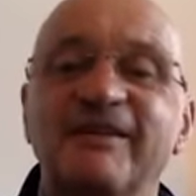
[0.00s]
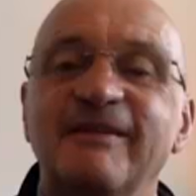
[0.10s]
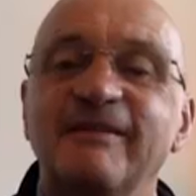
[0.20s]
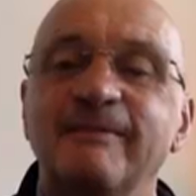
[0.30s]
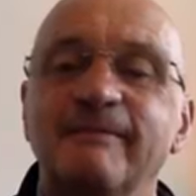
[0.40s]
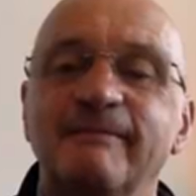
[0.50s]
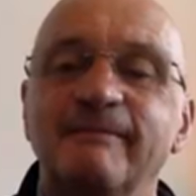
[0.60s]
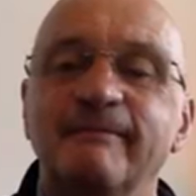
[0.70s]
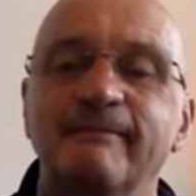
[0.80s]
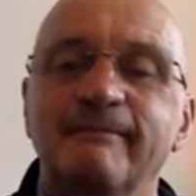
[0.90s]

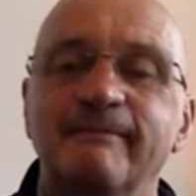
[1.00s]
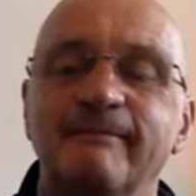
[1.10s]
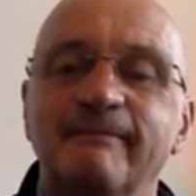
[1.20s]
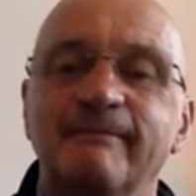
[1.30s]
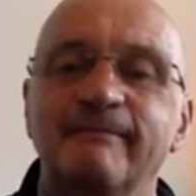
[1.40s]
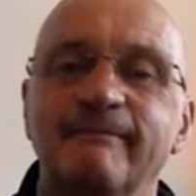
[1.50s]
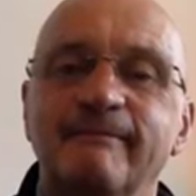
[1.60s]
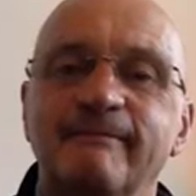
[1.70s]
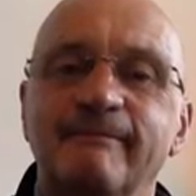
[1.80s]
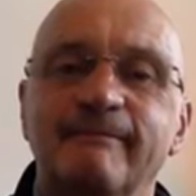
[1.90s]

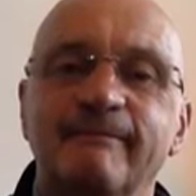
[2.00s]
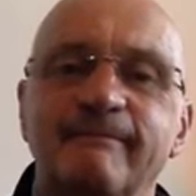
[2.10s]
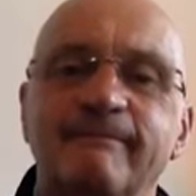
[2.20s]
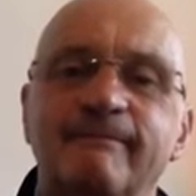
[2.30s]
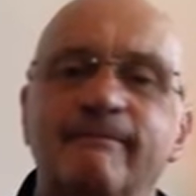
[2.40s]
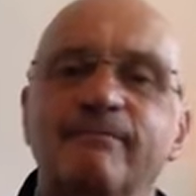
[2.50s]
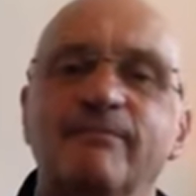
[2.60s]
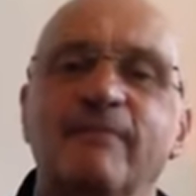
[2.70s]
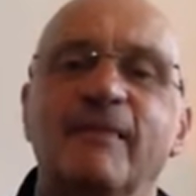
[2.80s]
Nobody speaks.